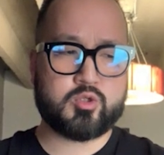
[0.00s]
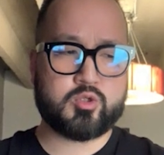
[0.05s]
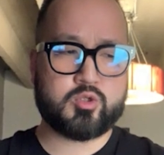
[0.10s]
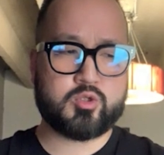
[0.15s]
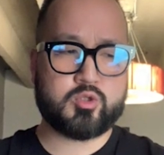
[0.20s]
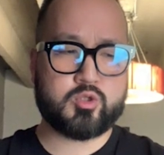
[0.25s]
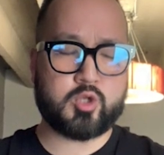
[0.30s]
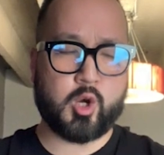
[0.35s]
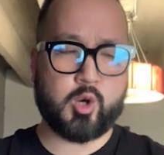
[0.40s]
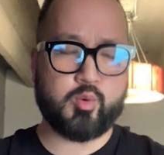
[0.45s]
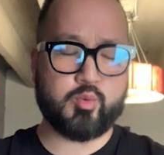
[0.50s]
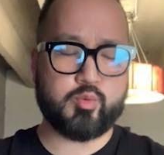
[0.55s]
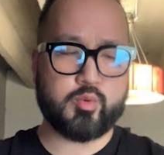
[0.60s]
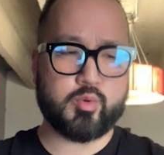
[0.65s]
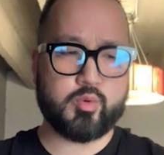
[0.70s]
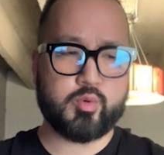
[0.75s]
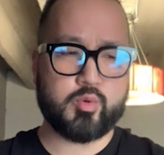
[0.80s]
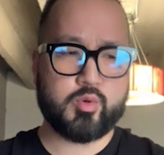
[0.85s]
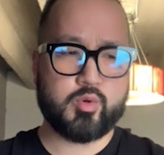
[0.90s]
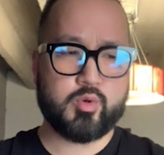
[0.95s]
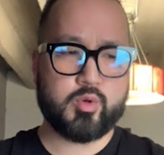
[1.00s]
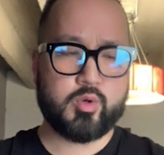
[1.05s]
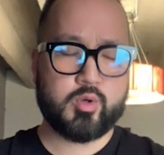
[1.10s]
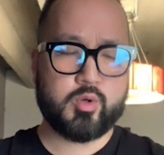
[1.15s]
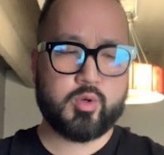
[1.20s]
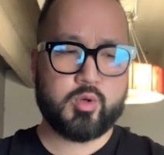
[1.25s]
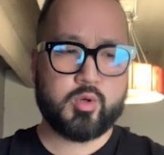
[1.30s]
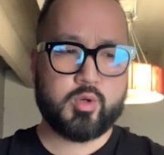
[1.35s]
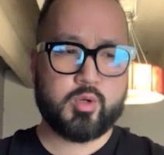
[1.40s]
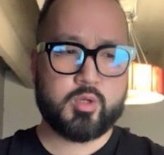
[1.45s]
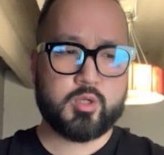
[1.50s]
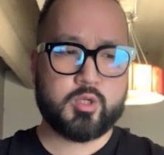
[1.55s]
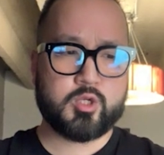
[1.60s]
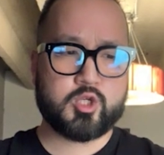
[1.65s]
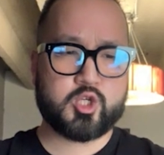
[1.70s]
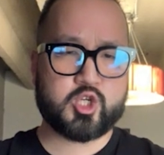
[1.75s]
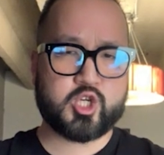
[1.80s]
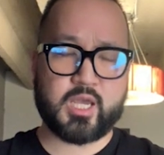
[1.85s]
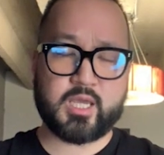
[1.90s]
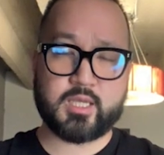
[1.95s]
don't
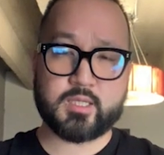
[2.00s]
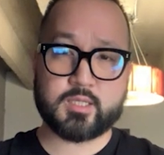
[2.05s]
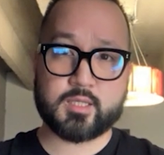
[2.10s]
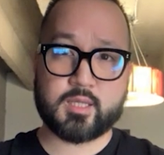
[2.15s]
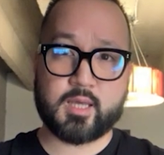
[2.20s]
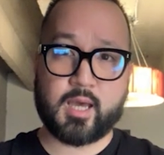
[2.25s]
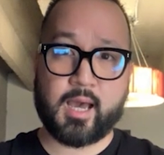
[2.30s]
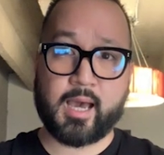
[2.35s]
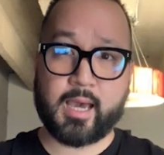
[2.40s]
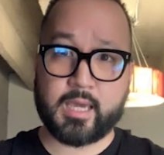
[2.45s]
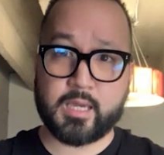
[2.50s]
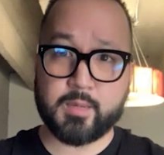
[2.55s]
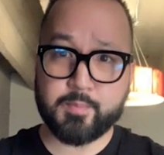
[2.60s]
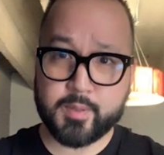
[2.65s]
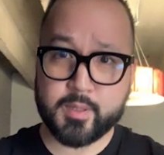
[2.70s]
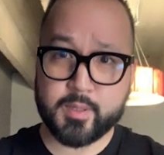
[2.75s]
chase the hype,